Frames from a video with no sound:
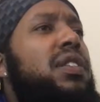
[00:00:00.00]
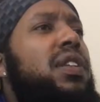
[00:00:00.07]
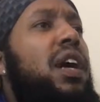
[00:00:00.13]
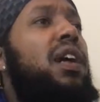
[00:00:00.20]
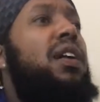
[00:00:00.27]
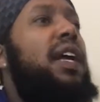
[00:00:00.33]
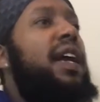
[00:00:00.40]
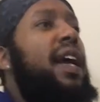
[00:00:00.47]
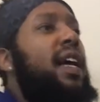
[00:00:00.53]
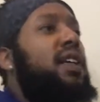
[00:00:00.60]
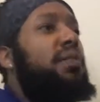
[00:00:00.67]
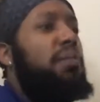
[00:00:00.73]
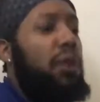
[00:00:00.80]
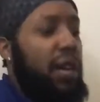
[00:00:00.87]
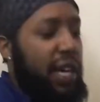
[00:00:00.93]
Oh, they got the
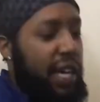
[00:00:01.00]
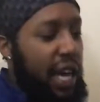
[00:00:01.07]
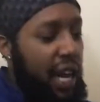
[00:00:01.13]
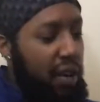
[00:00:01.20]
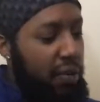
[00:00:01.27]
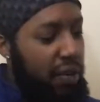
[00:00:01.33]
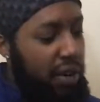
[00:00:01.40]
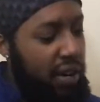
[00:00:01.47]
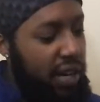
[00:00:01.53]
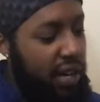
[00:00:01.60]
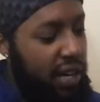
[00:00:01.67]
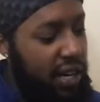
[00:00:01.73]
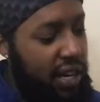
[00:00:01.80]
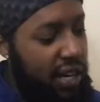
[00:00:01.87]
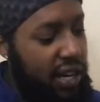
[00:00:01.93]
boy Gatewood
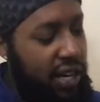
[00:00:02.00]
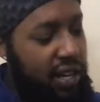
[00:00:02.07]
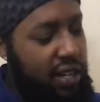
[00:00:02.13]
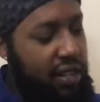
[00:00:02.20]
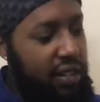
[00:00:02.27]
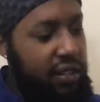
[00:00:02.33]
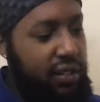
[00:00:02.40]
in there.